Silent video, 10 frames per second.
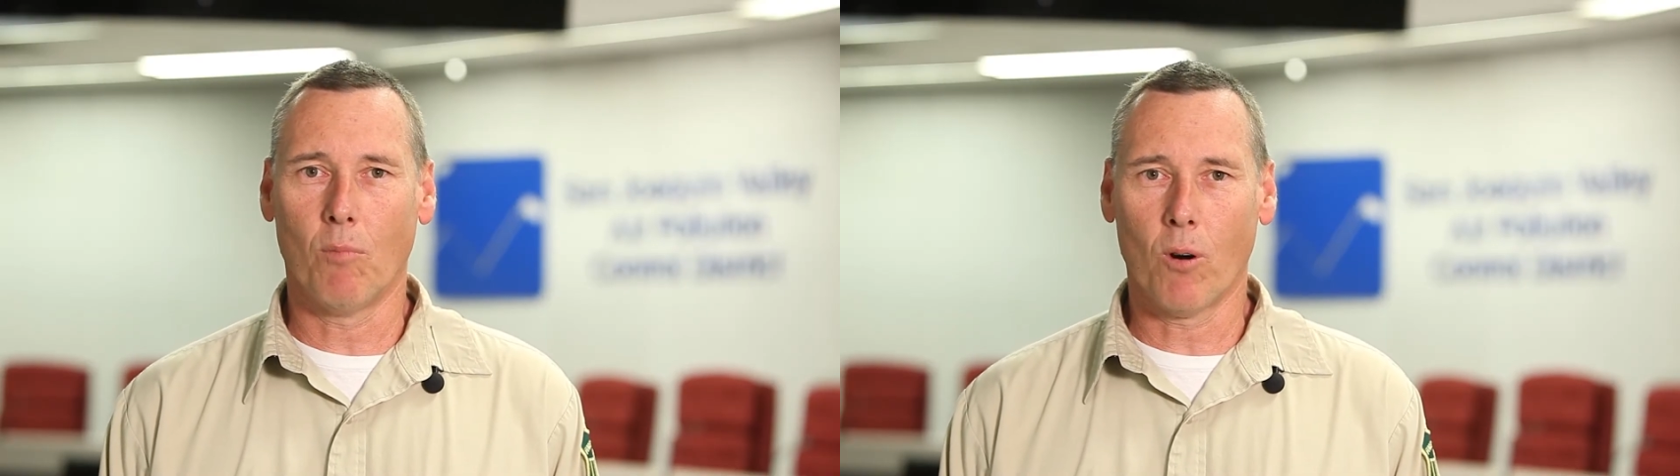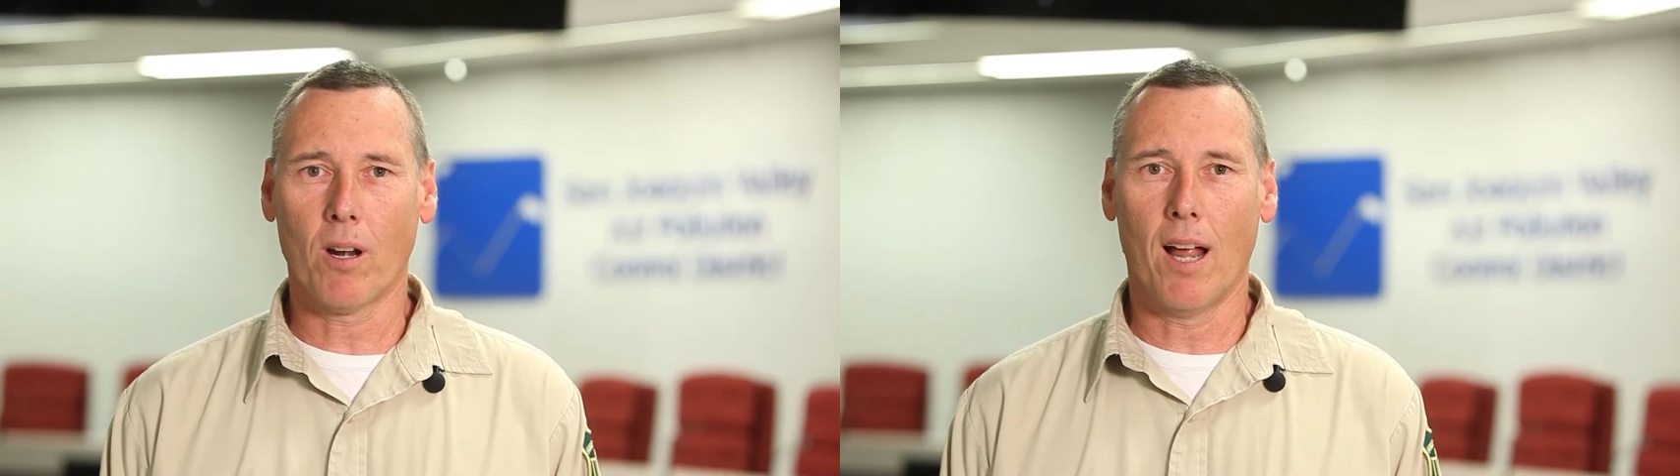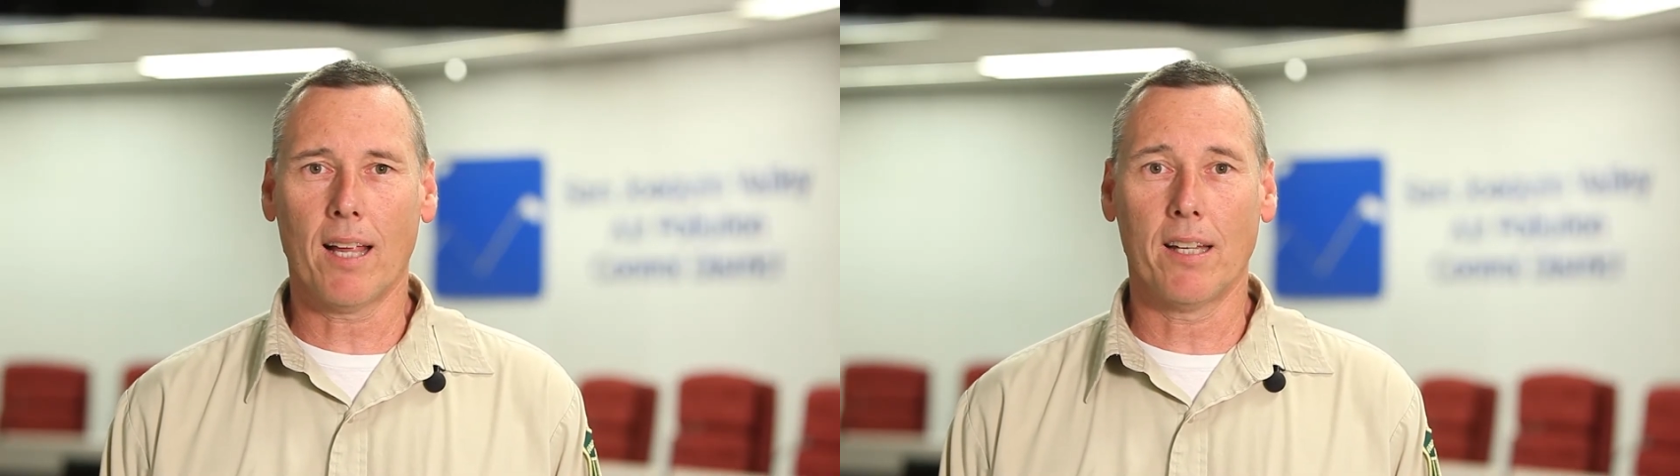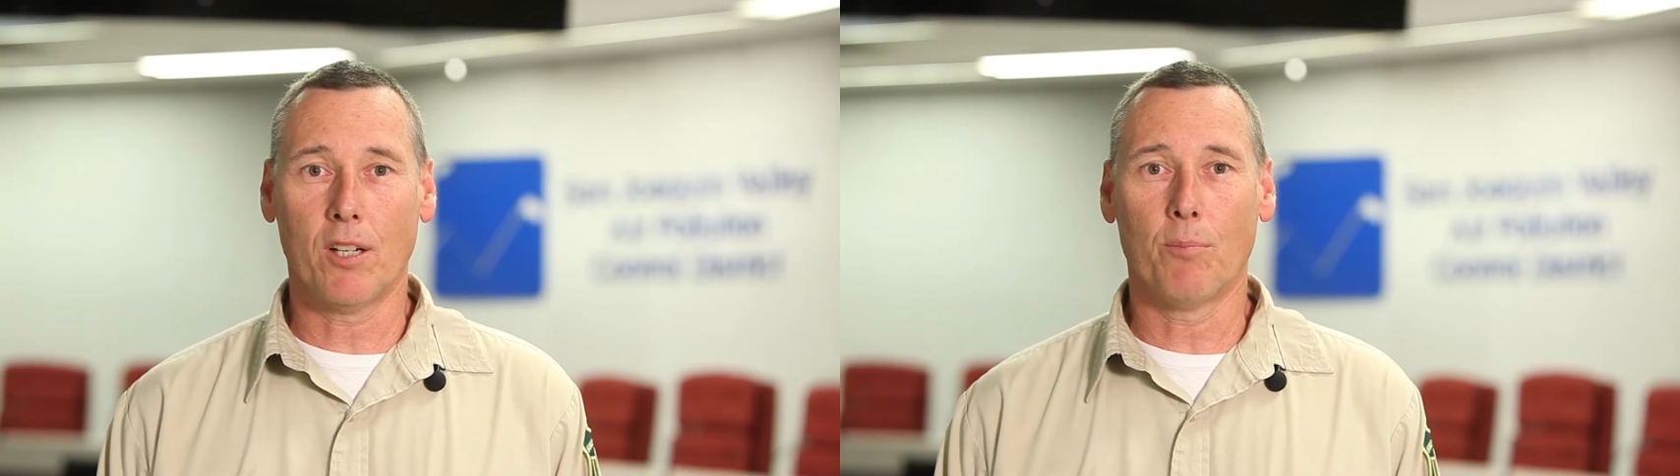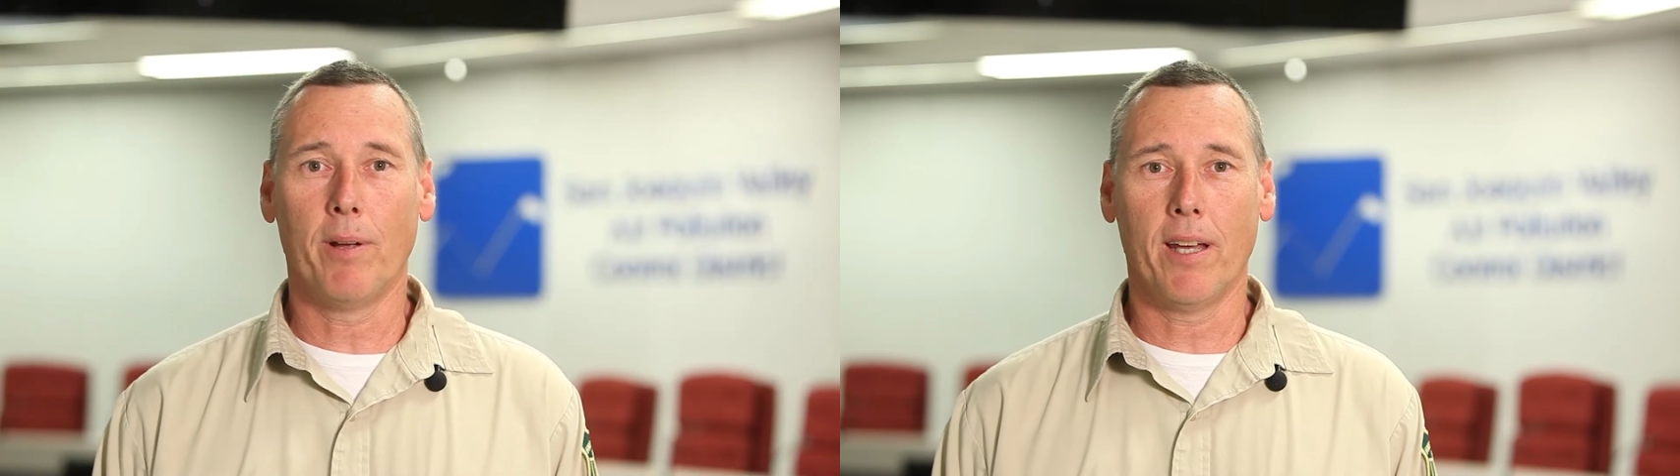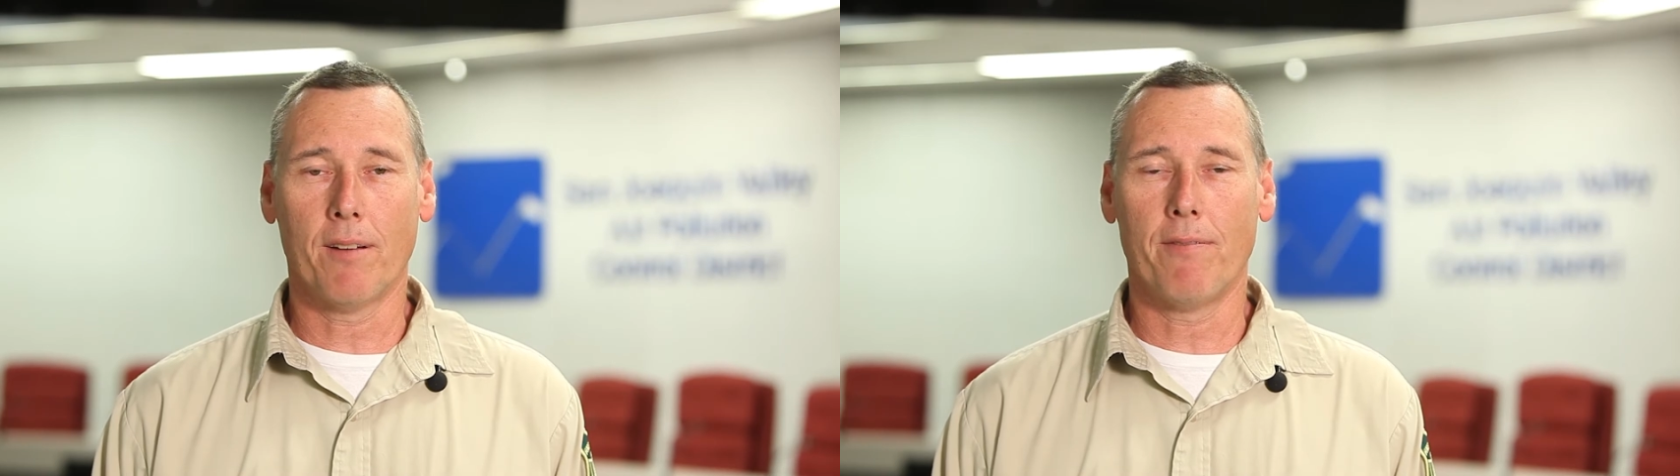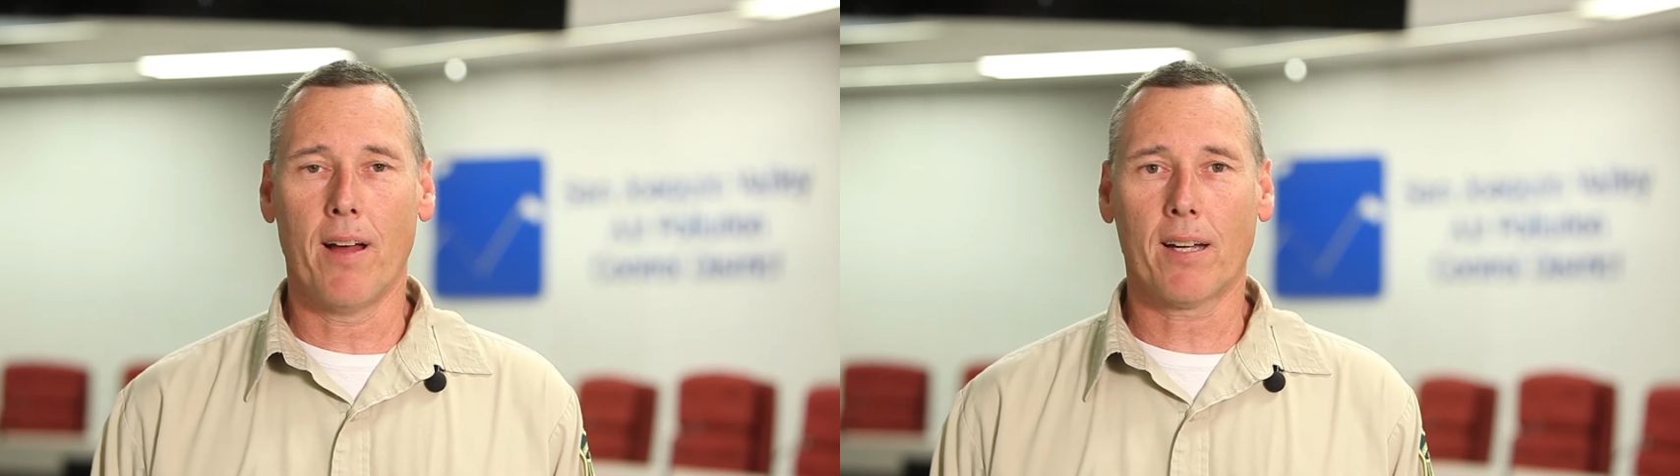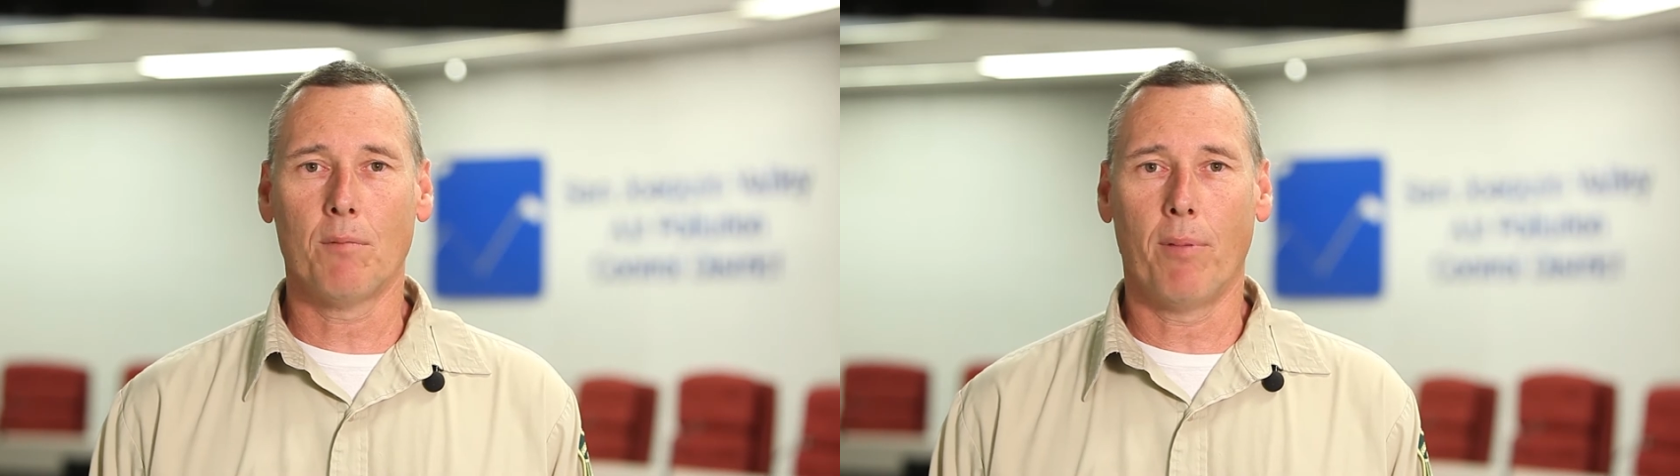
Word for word: more than likely you're being affected